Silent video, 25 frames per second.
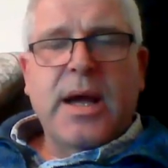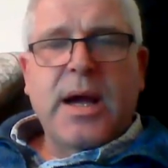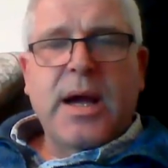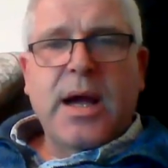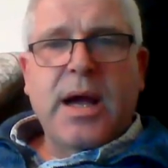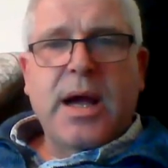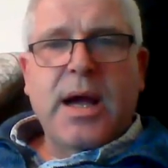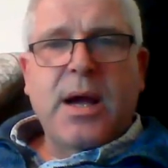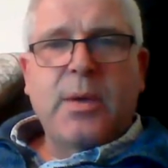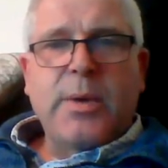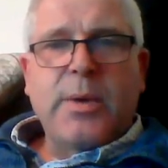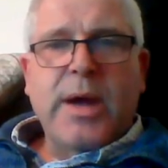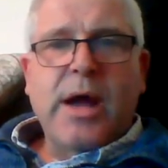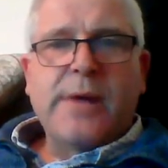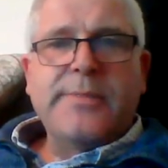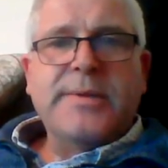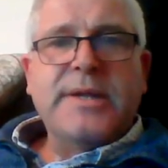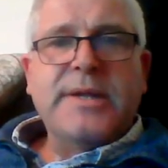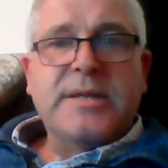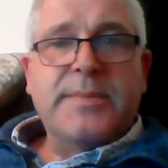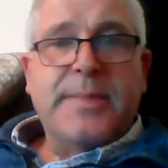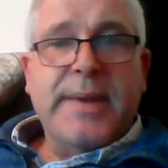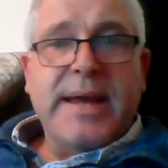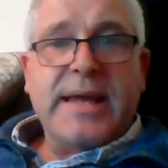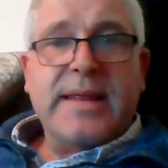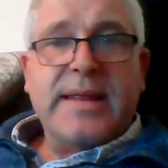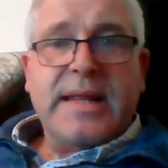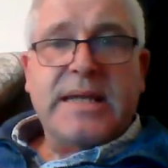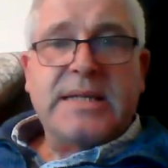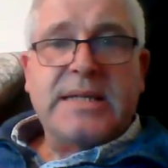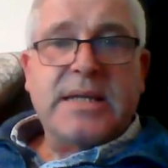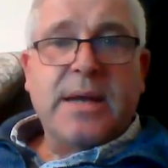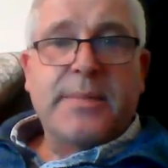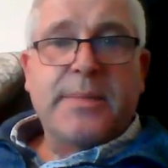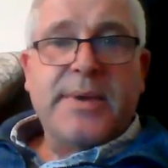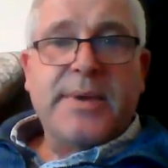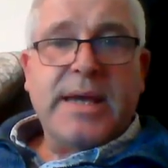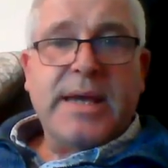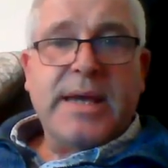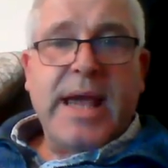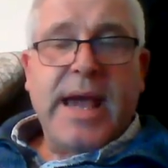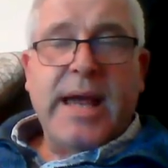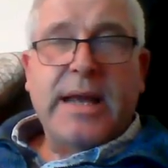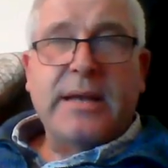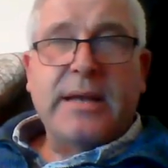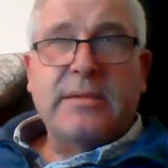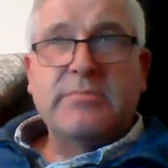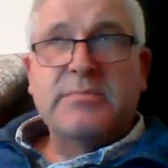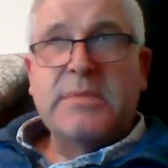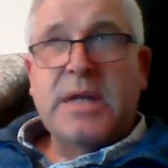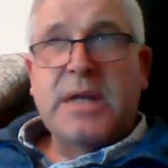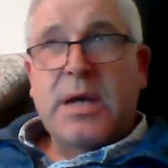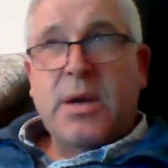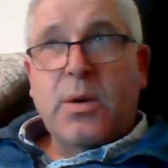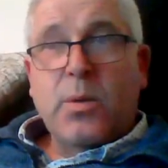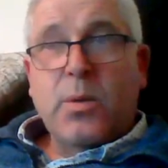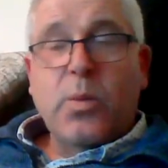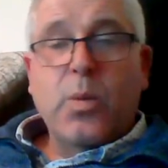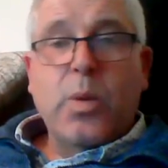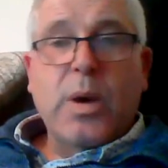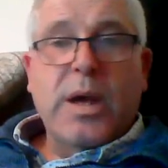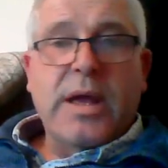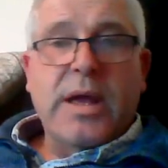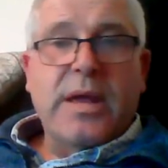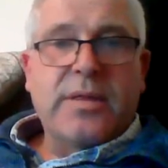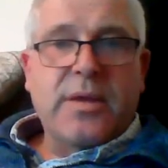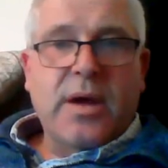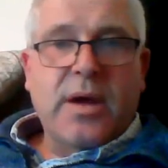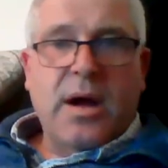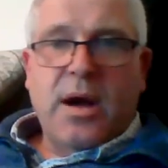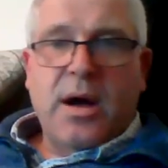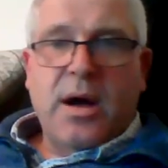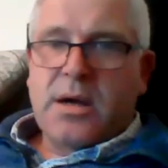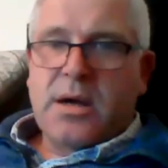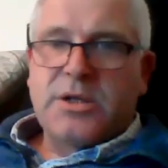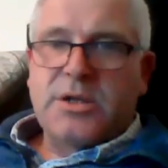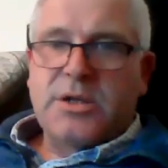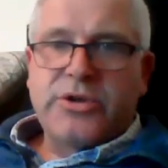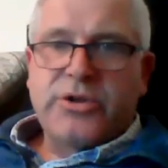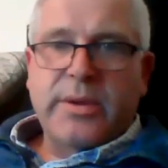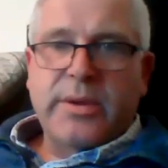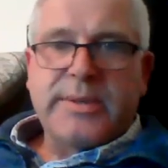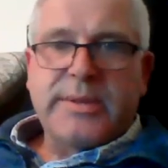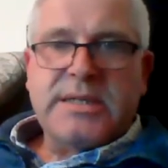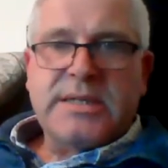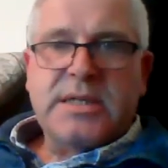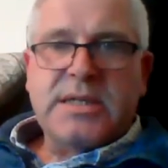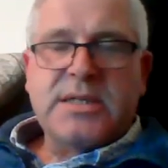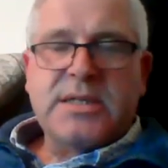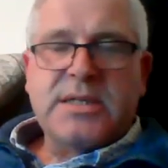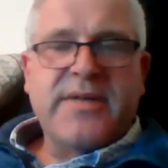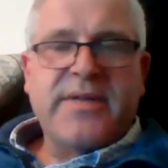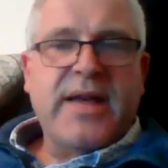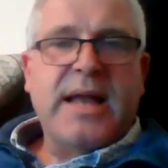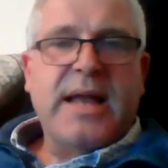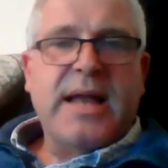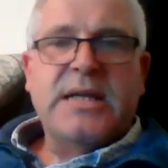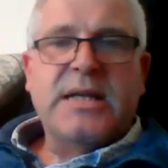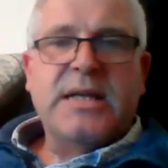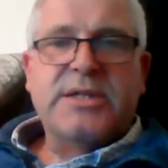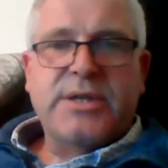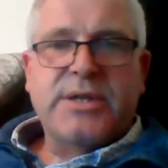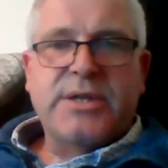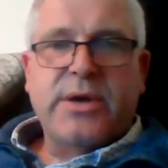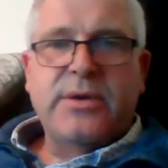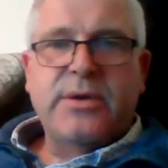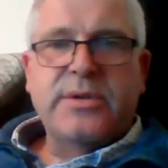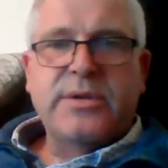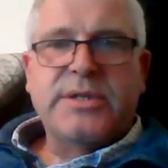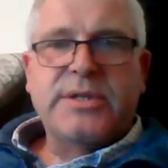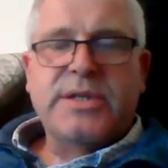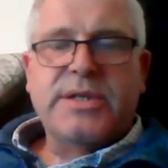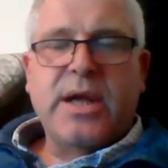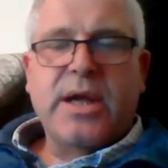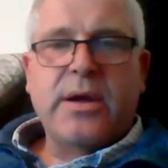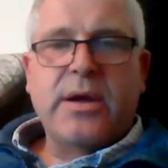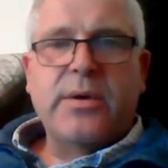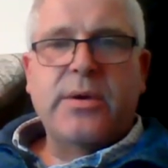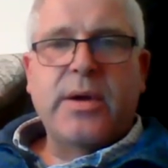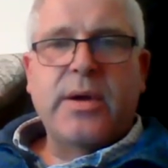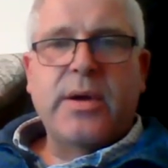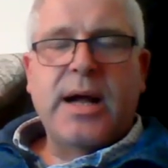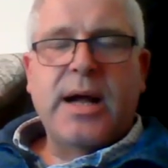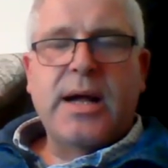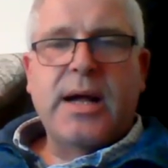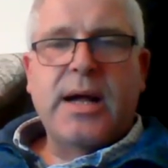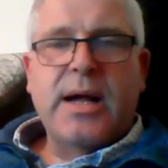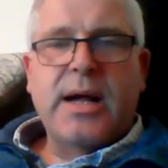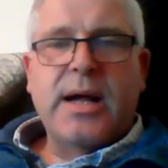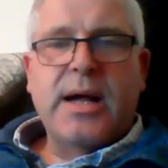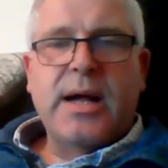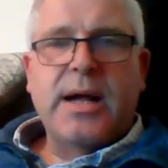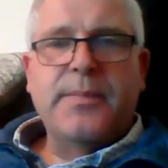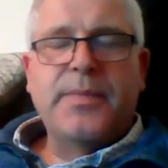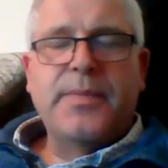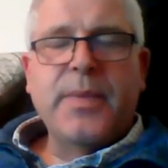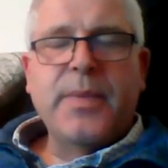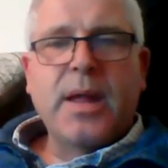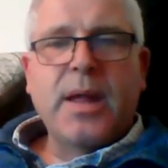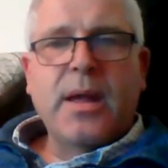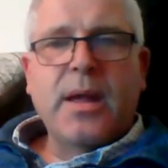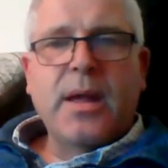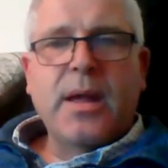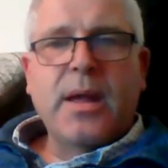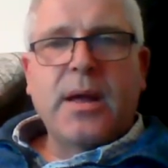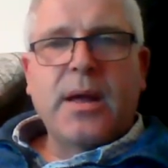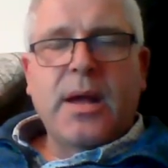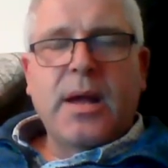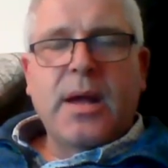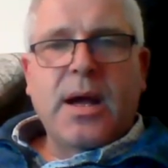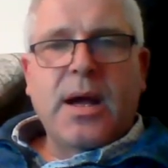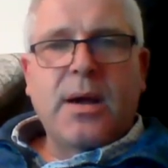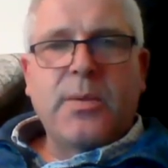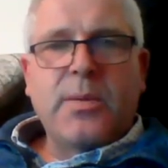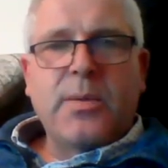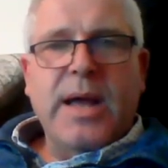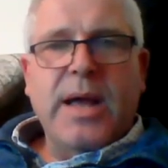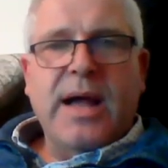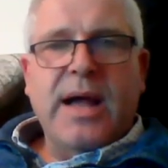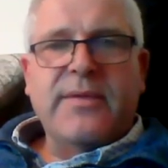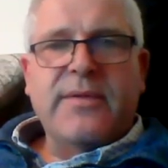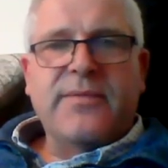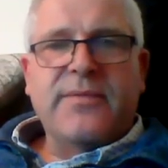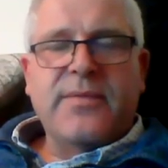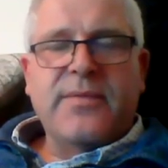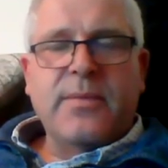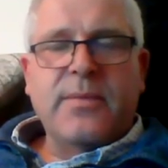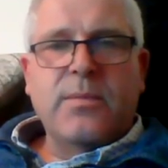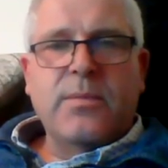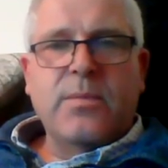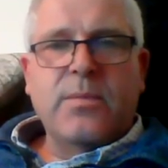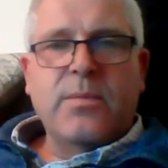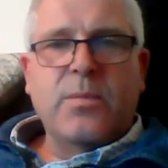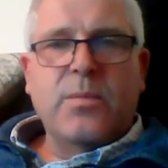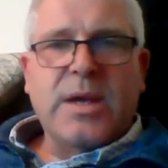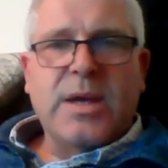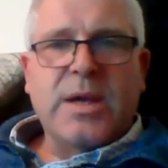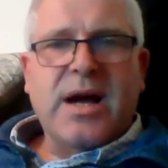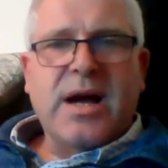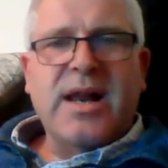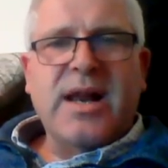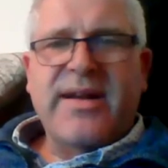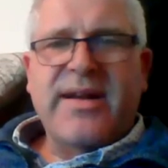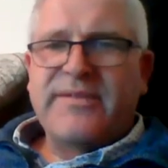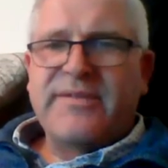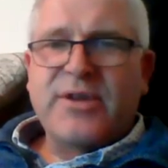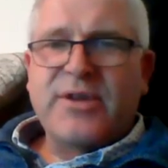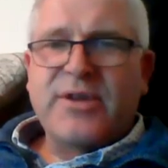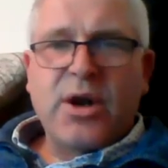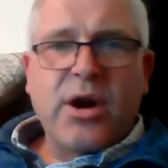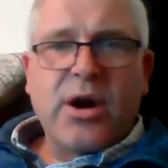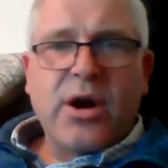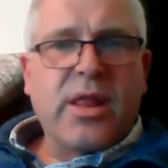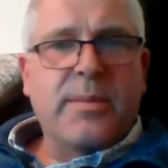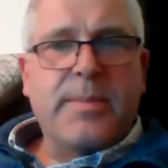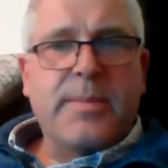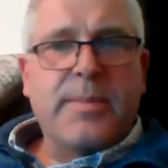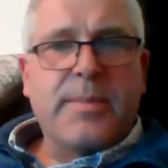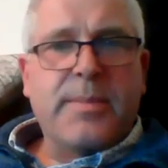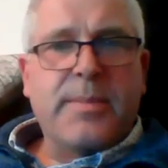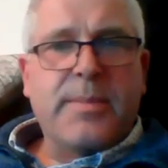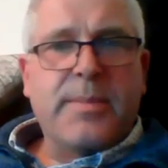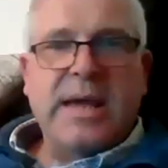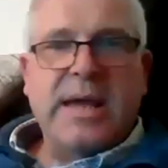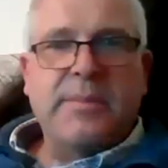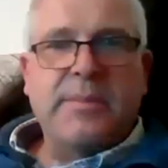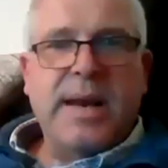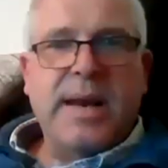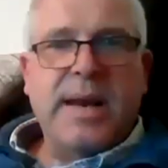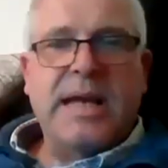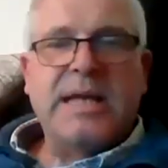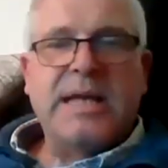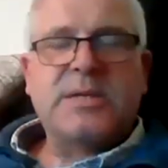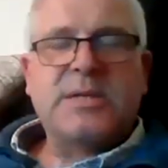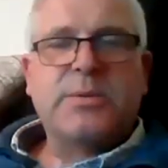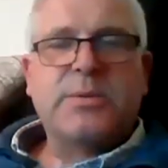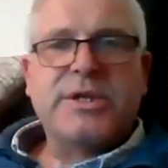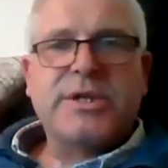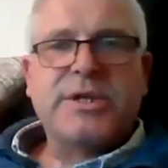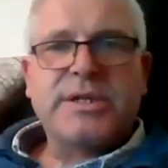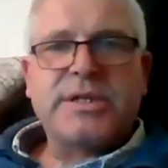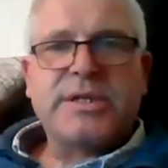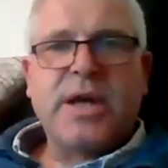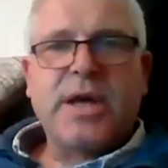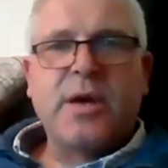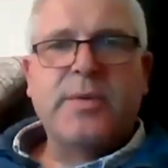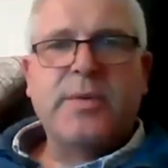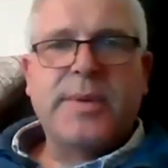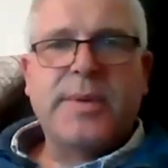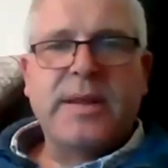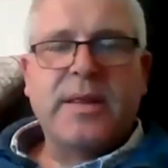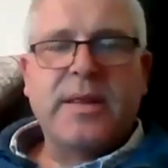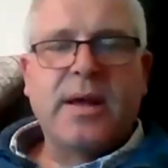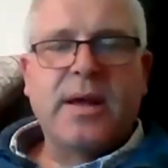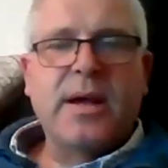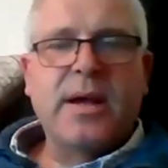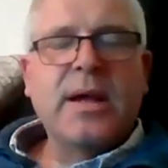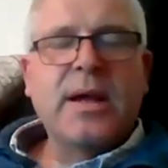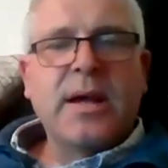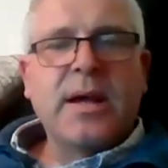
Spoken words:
We're hoping to pick this up again with our contributors fairly soon. So we kind of have a lot of the planning in place. We're just hoping that